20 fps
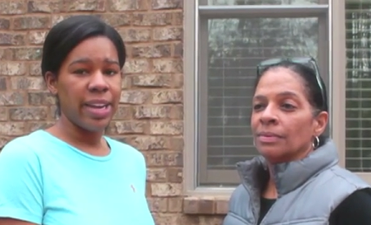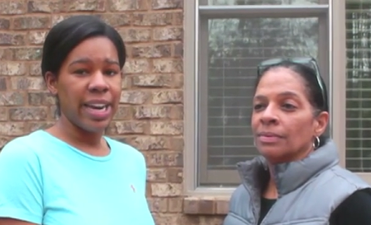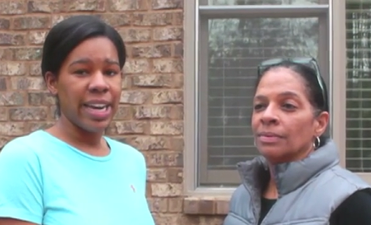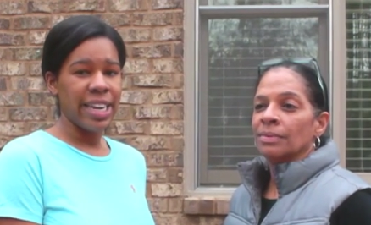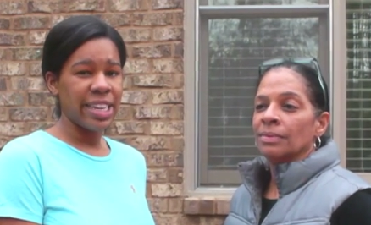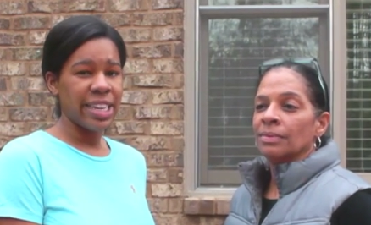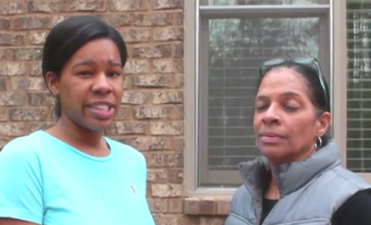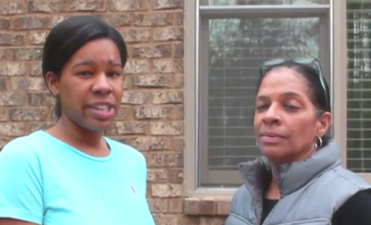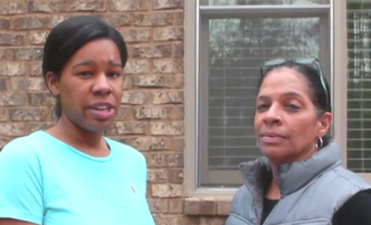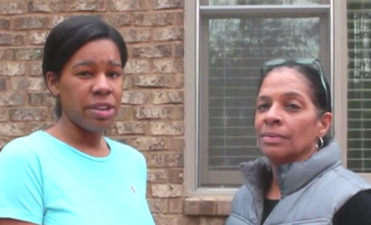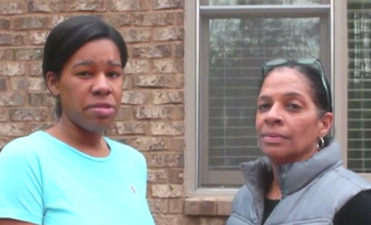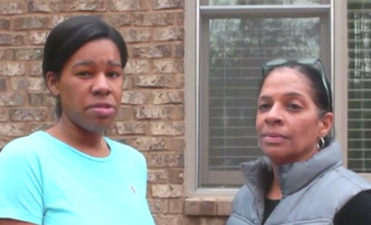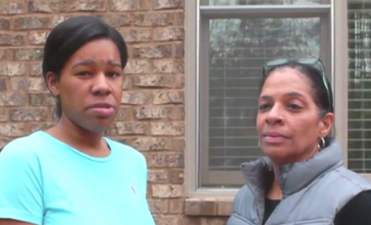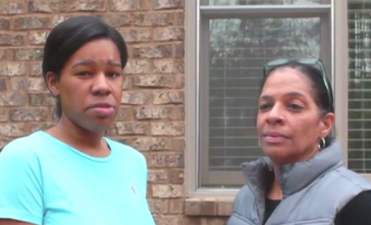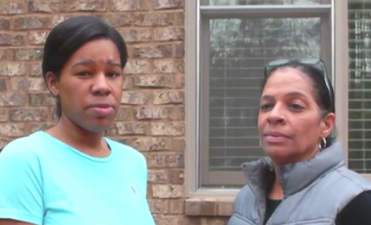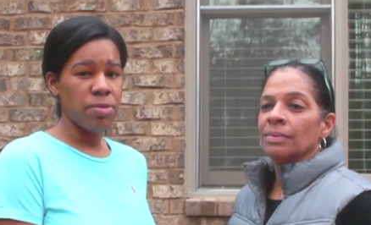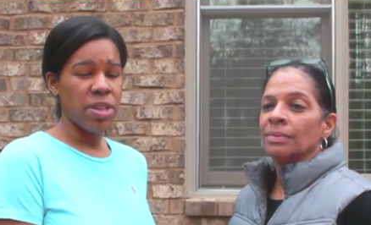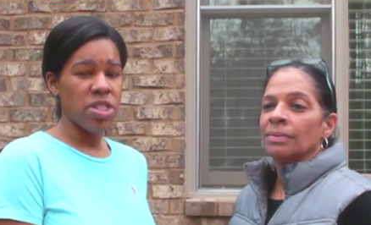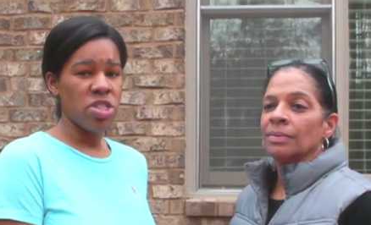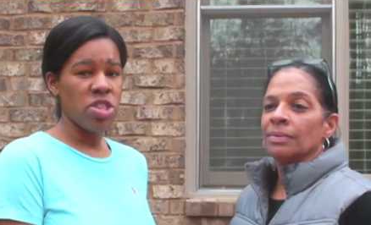Speaker 1: anecdotes,
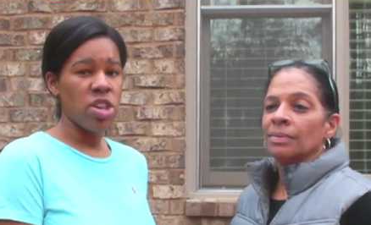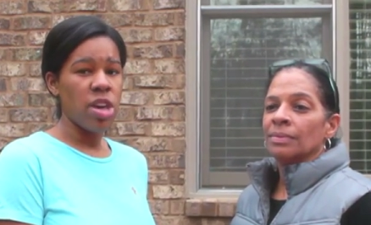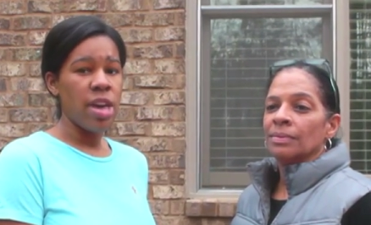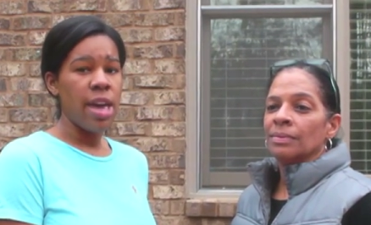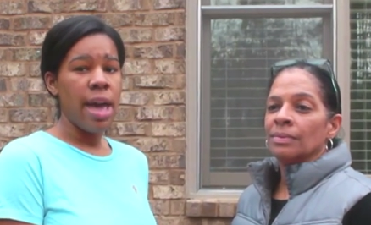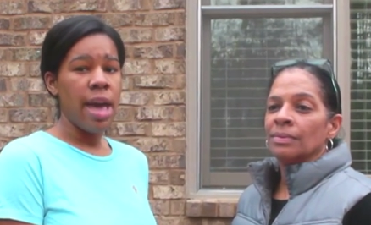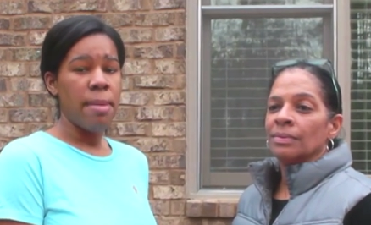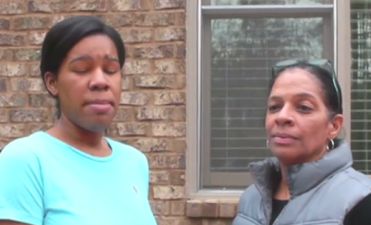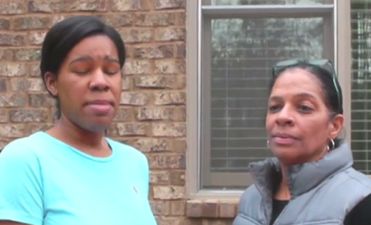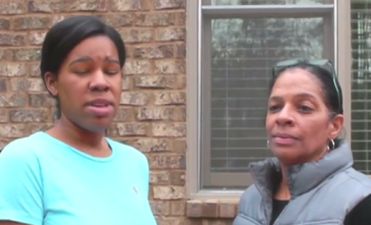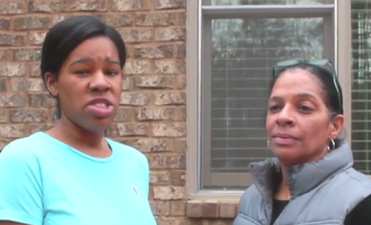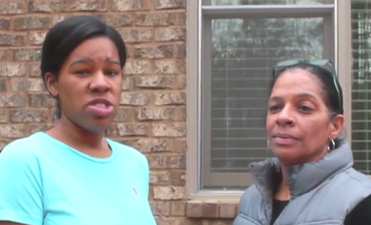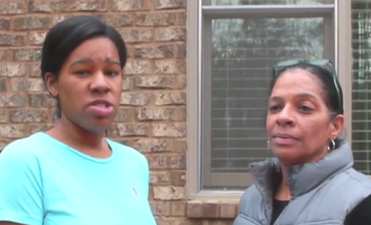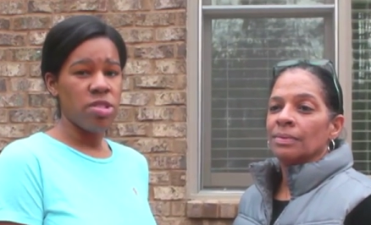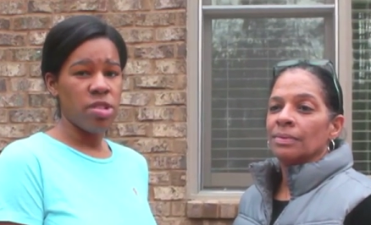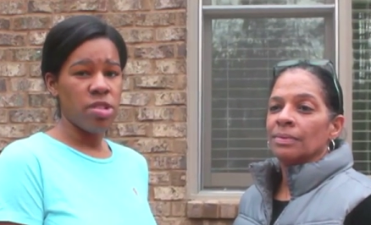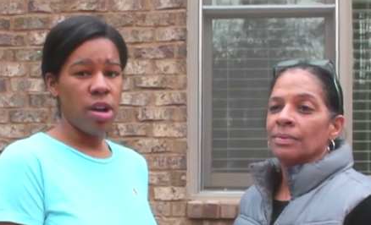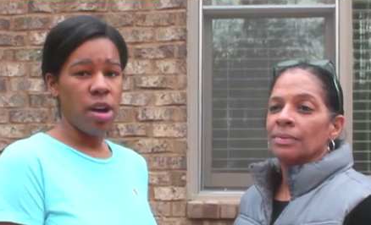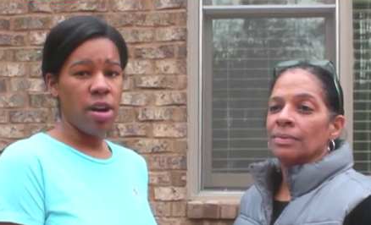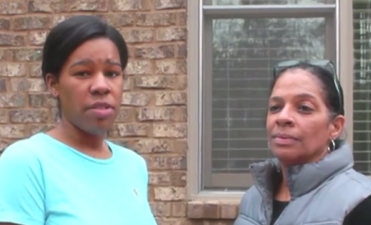which
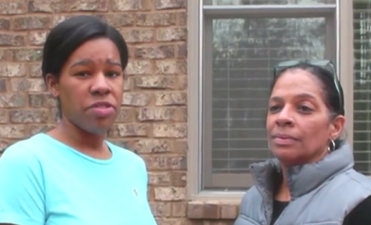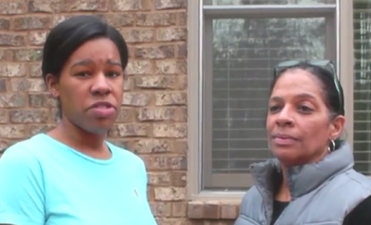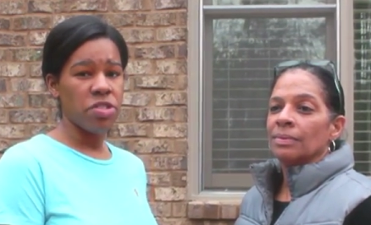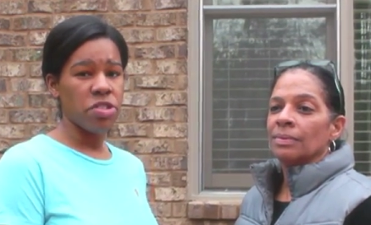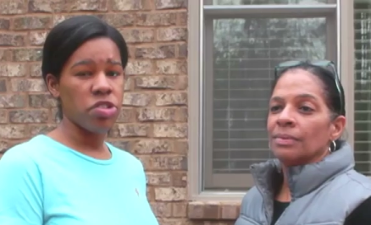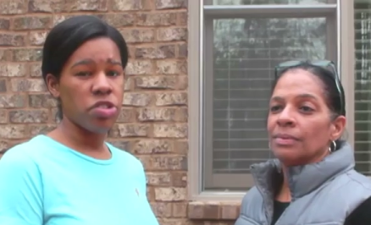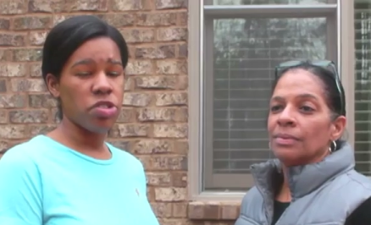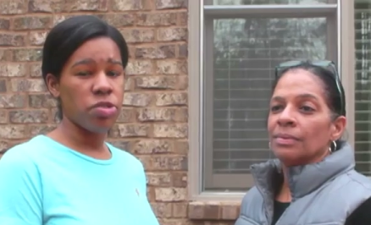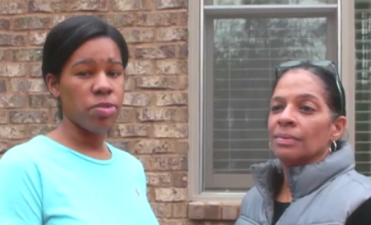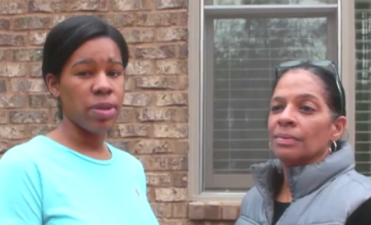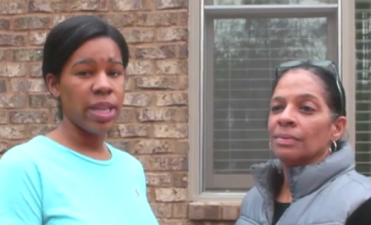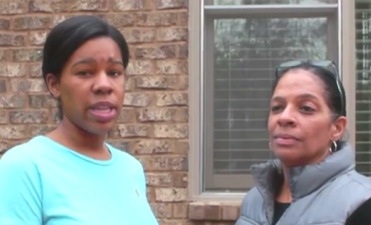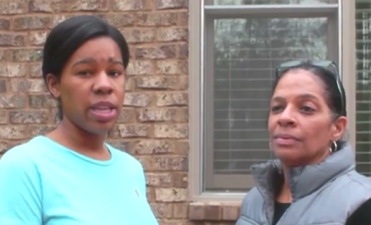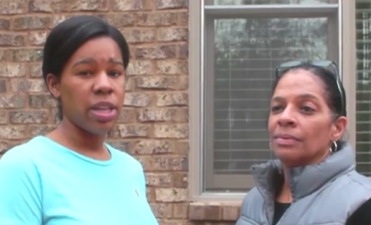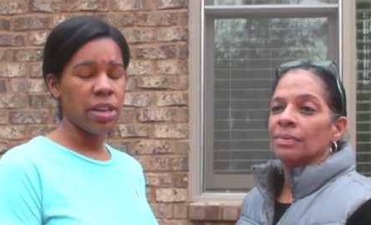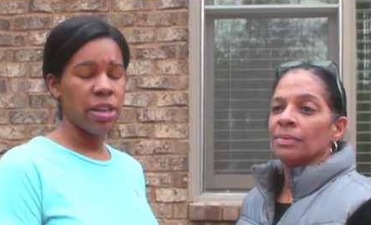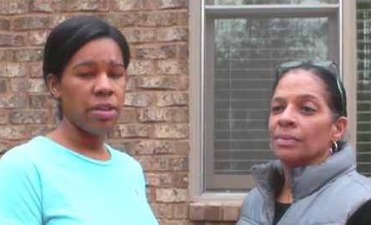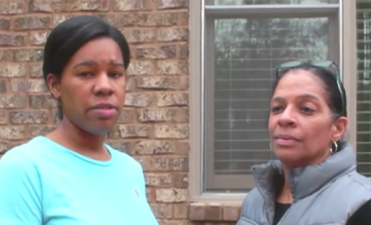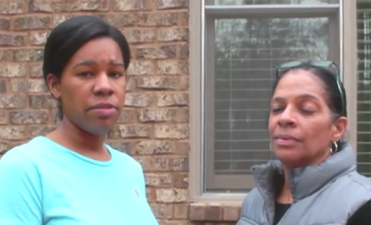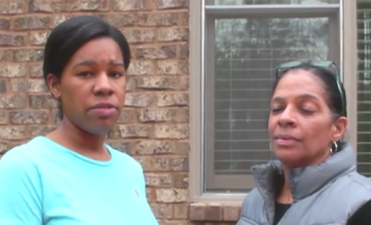admissions officers are really
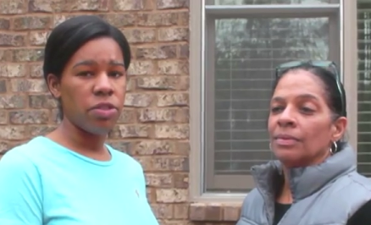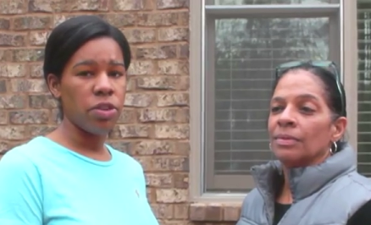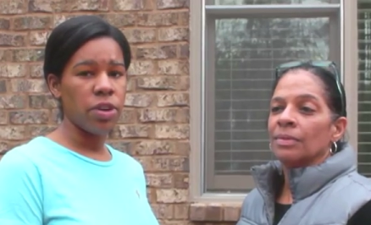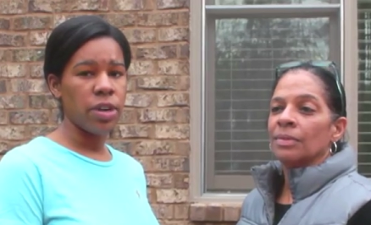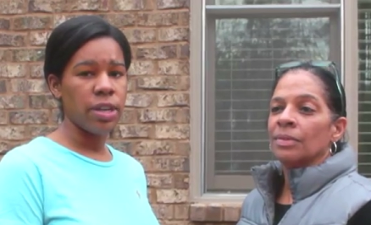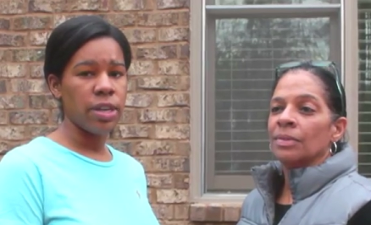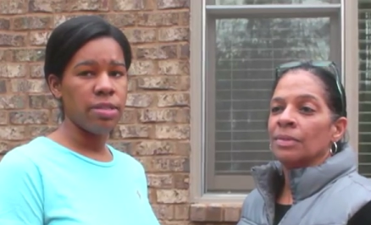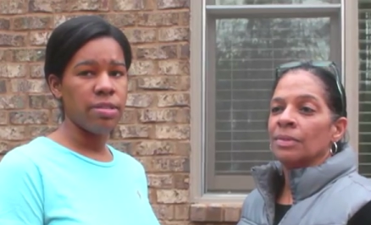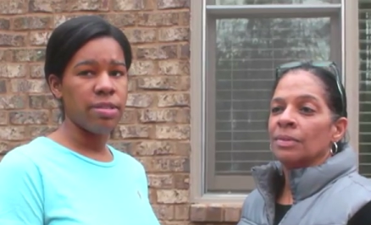looking for